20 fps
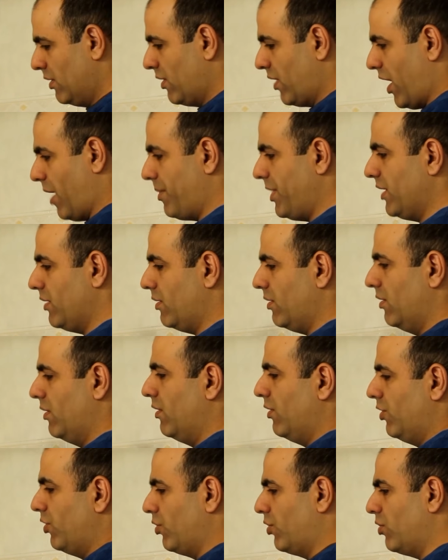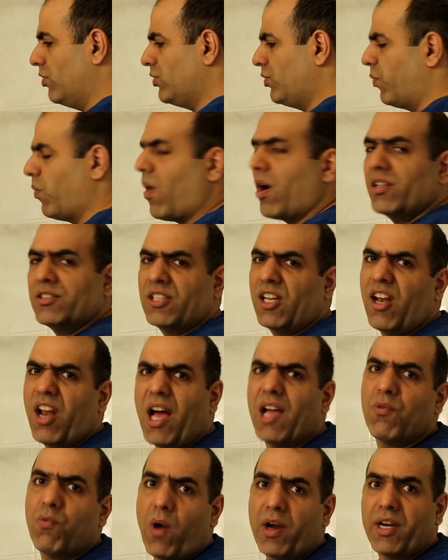I mean, you don't want
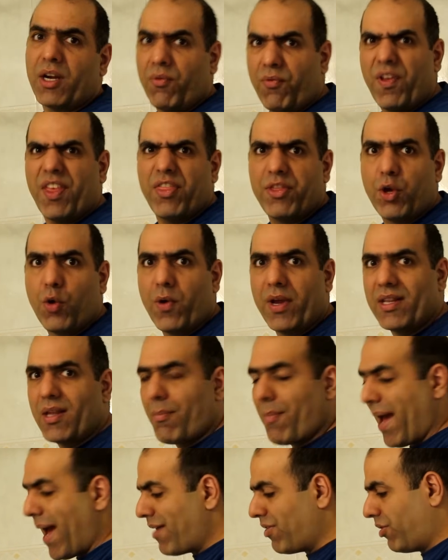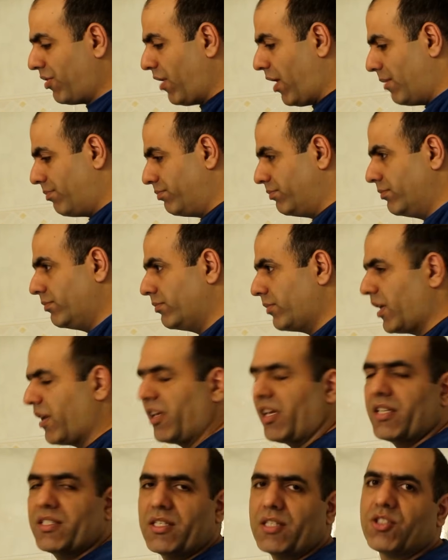live wire with you in the bathtub, but I
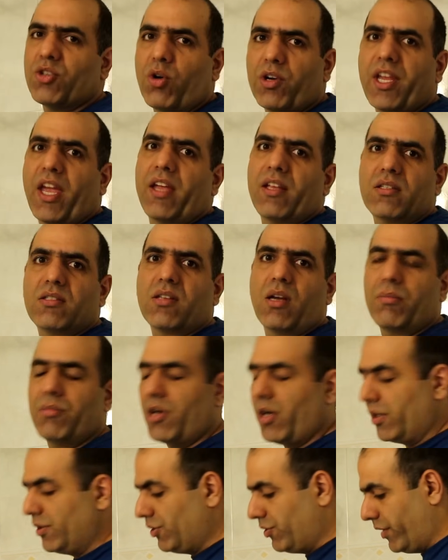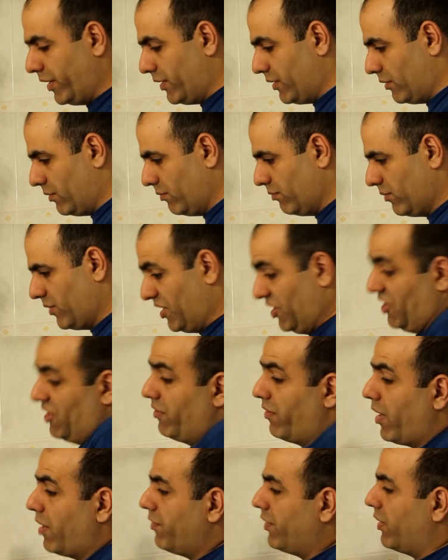guess it's okay in some countries.
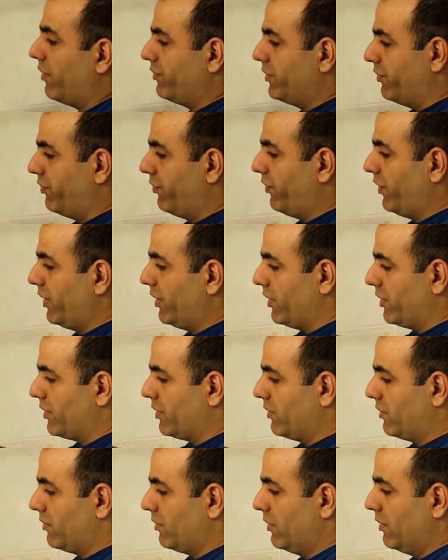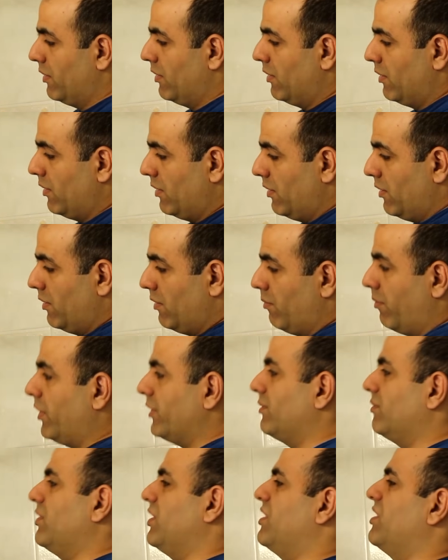Survivor of the fittest.
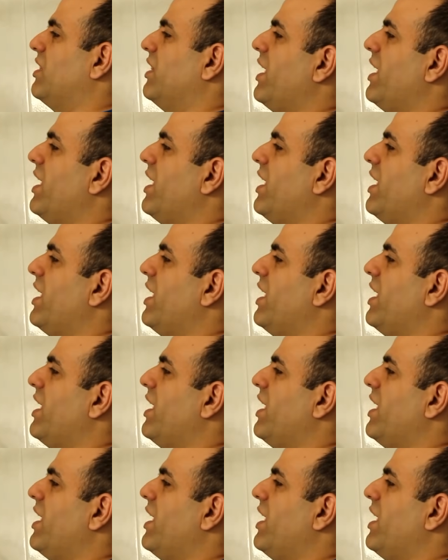But this